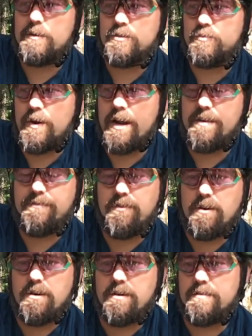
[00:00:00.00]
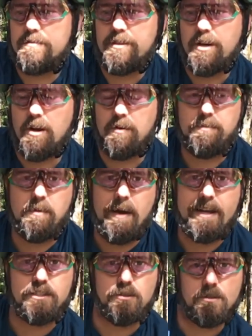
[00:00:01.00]
was ready for, the
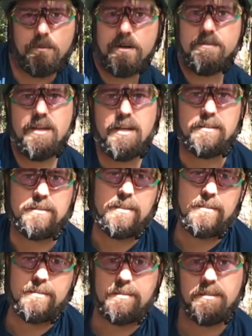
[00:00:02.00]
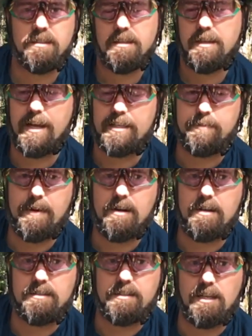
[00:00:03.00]
bike doing weird things, because, yeah, it's better
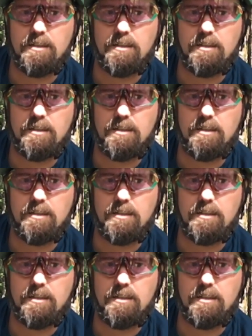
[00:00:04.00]
to stay